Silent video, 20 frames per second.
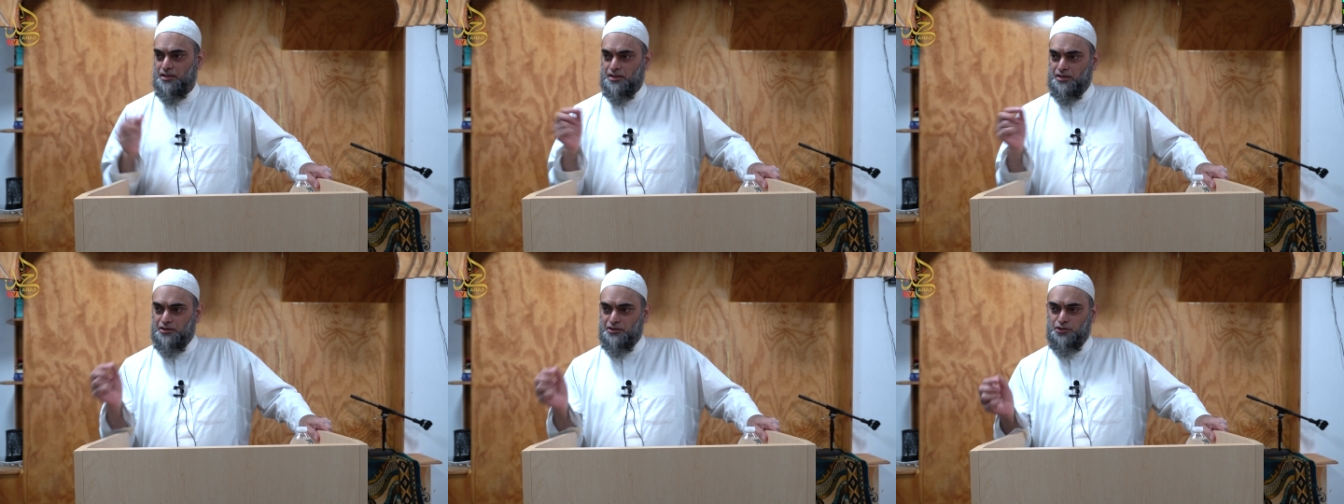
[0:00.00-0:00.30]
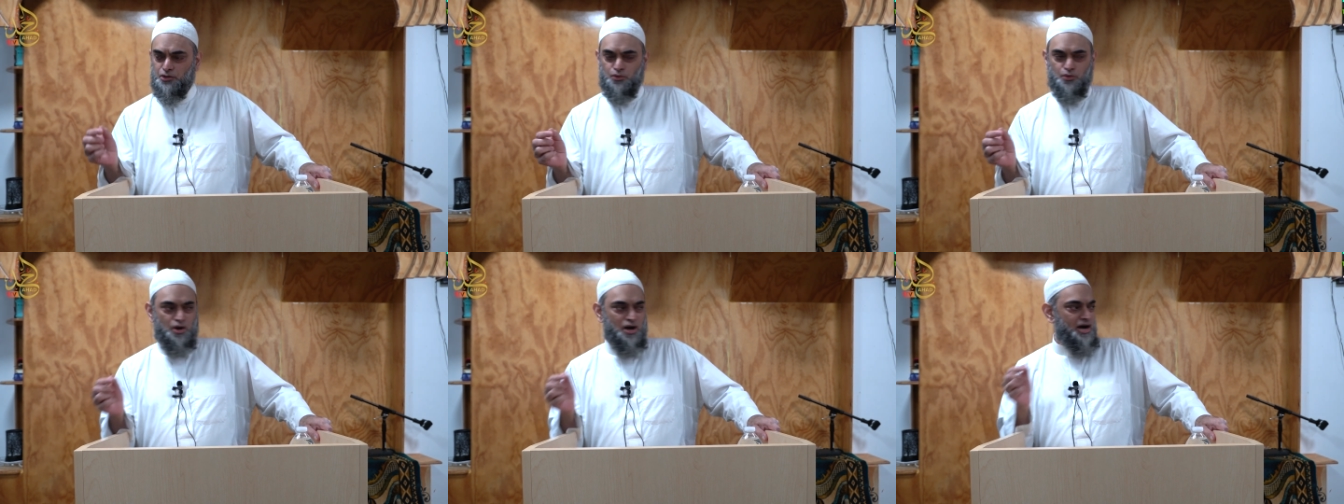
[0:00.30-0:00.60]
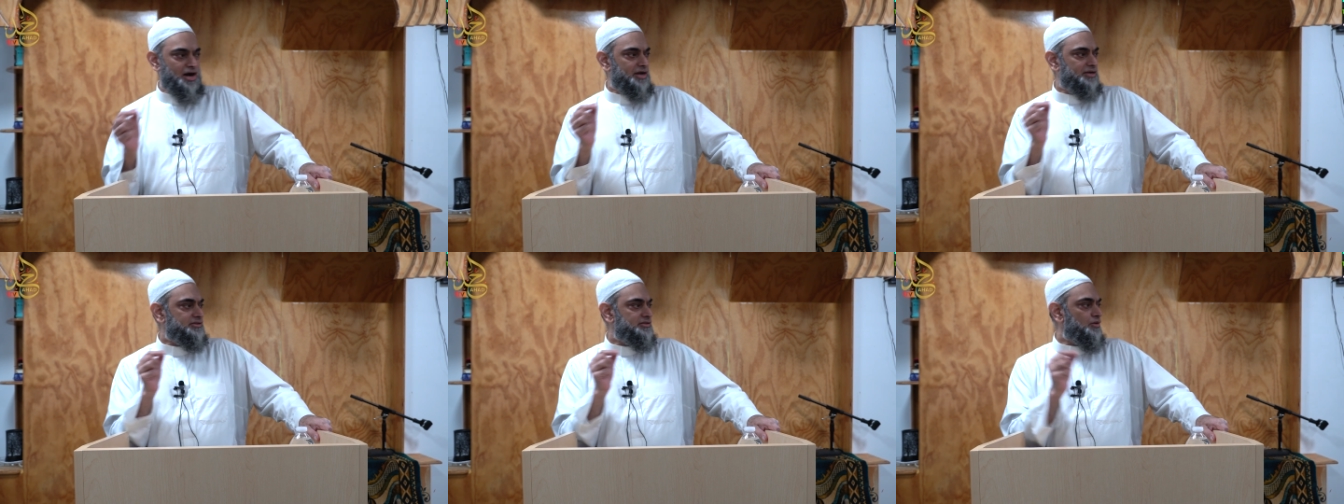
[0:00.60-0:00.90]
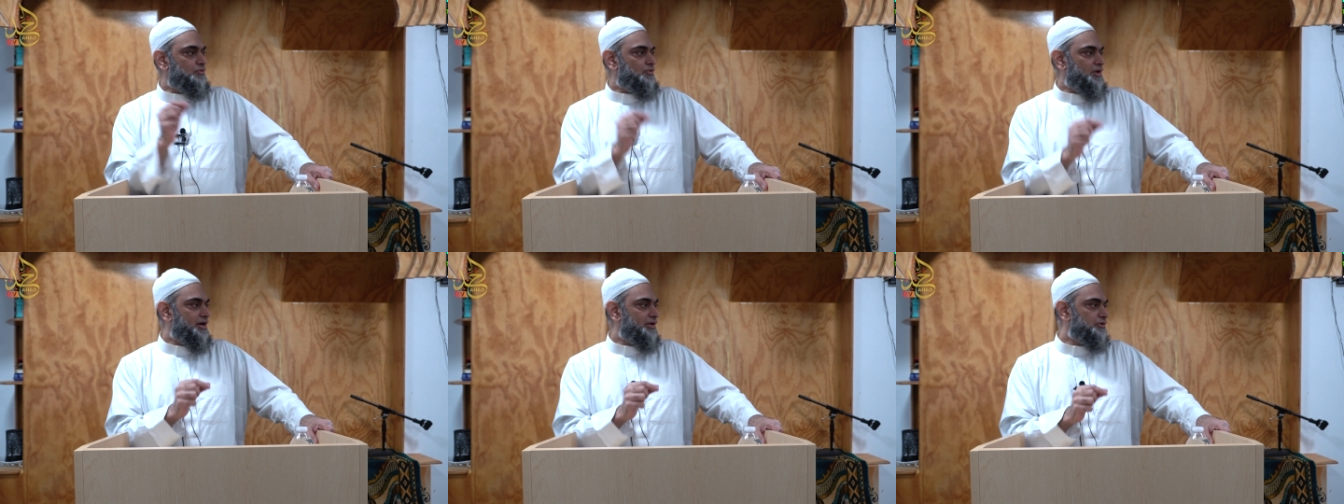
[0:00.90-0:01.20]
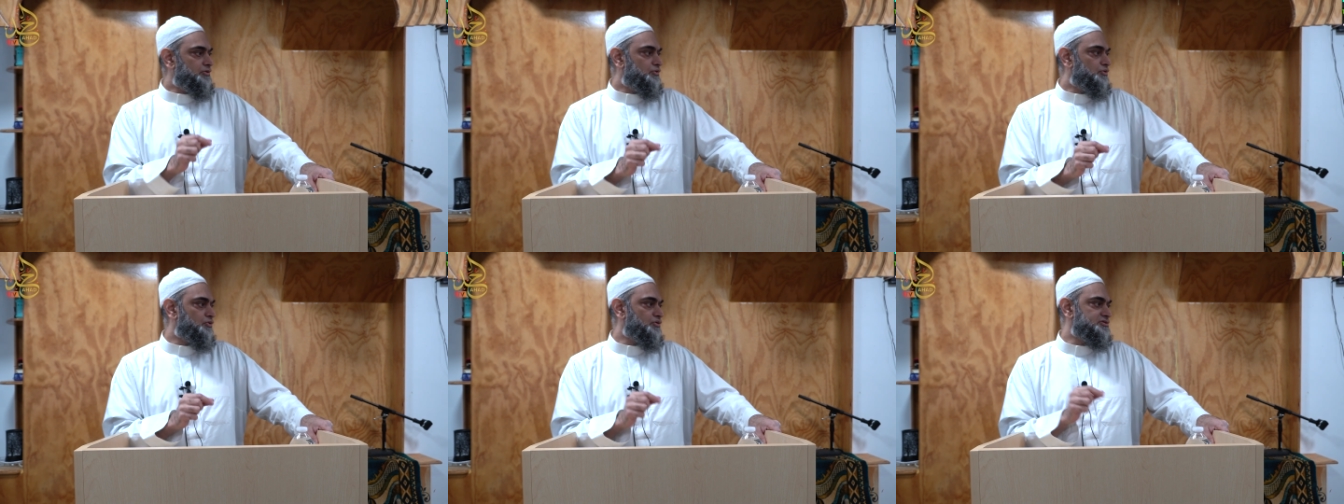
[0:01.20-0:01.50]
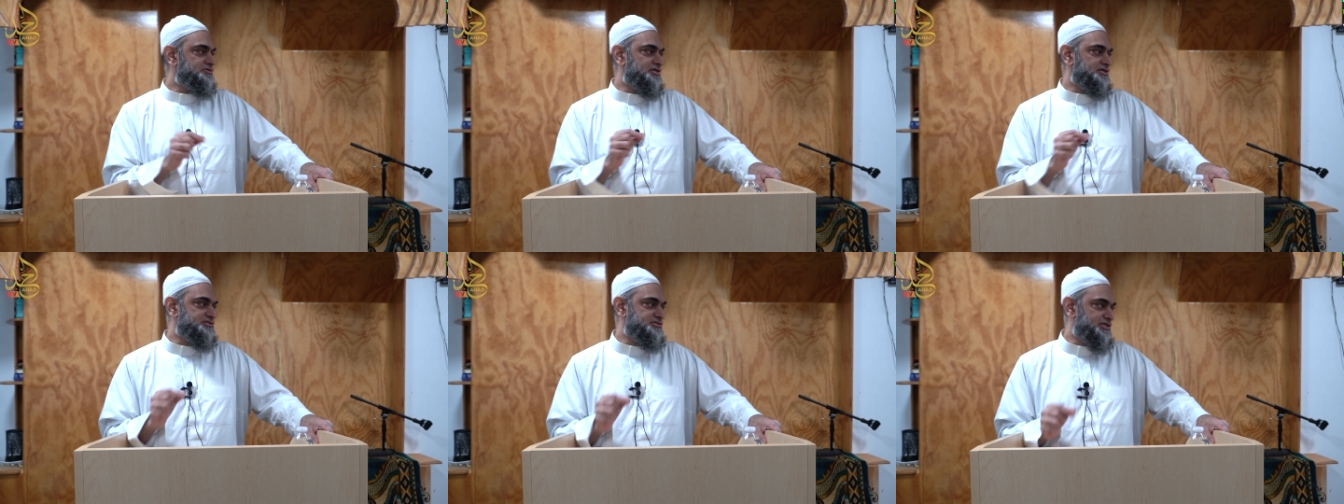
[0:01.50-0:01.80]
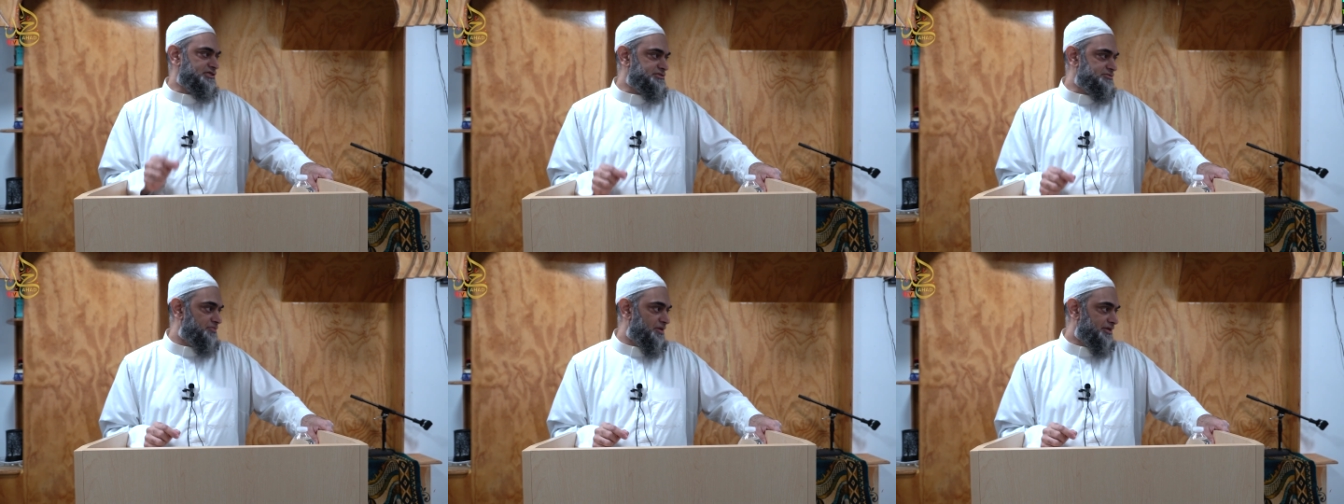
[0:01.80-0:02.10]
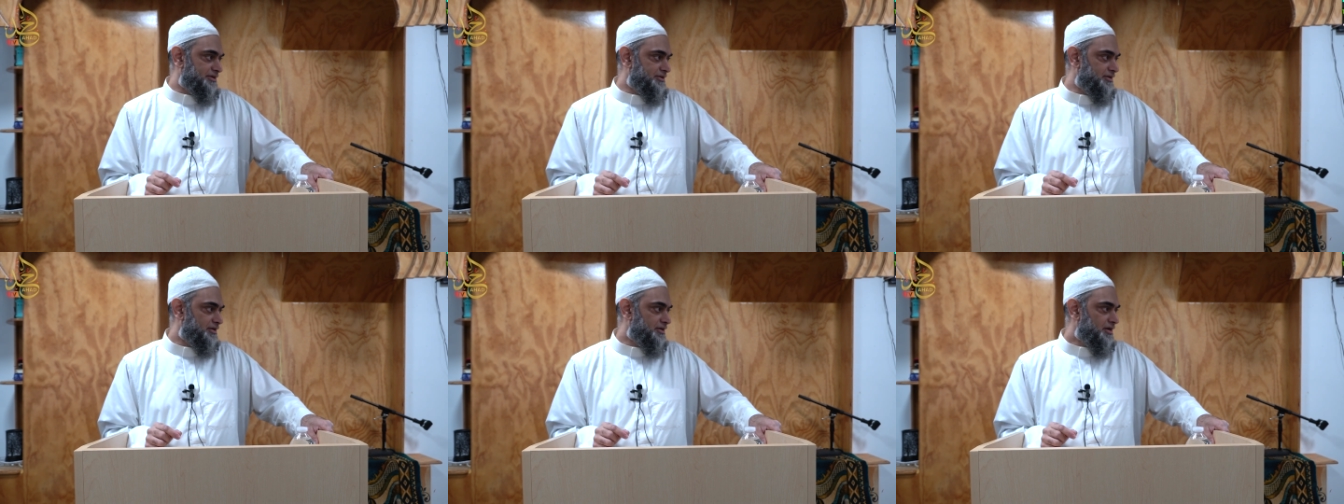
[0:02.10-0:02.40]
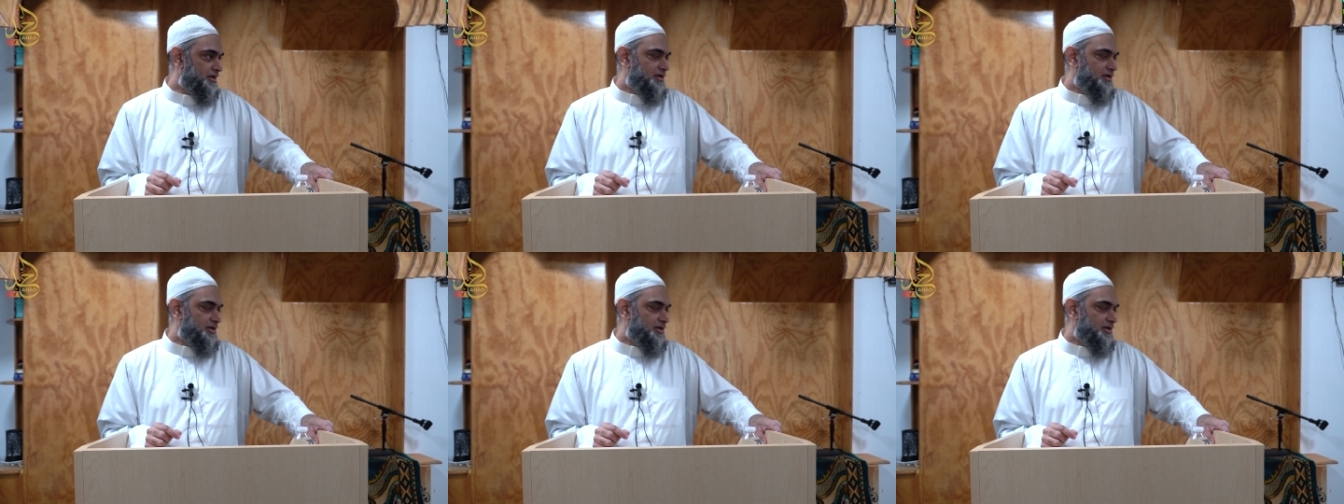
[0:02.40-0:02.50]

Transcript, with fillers: You are the one who is a judgment.